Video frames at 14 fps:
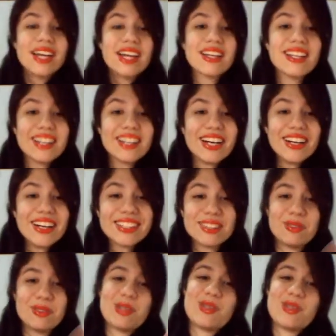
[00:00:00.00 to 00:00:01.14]
Now, the lyrics
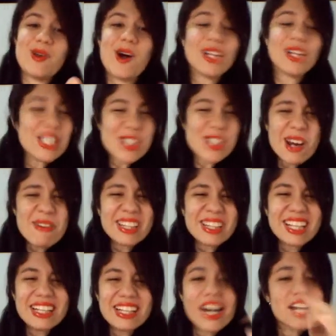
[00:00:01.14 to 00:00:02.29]
of the song. Let's talk about
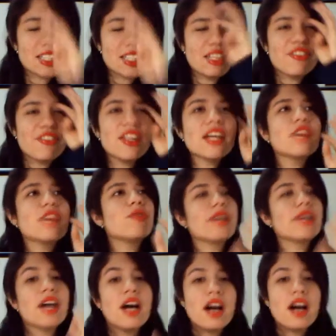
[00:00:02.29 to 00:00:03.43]
the lyrics, because I feel like
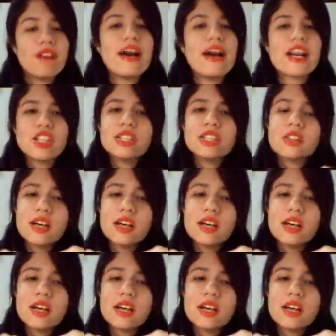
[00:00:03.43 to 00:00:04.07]
if I actually